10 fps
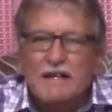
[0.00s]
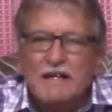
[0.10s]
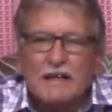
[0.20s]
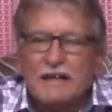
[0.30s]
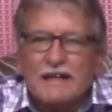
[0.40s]

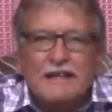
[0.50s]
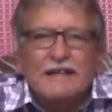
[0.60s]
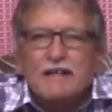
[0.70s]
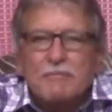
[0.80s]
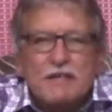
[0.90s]
it's like
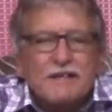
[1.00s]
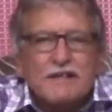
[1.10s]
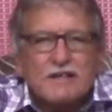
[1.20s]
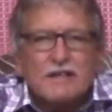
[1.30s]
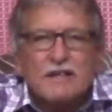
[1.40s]
running a
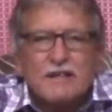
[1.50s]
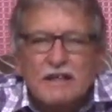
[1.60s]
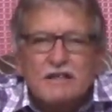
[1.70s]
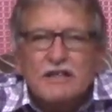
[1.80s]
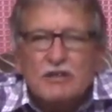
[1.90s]
business.
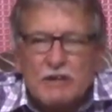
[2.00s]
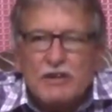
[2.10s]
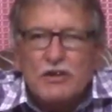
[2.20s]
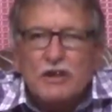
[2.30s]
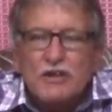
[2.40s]
This is
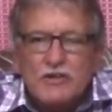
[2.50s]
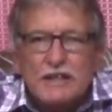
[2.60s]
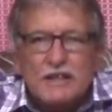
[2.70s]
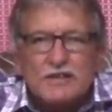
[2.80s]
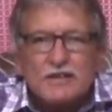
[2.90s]
what theology
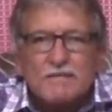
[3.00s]
is.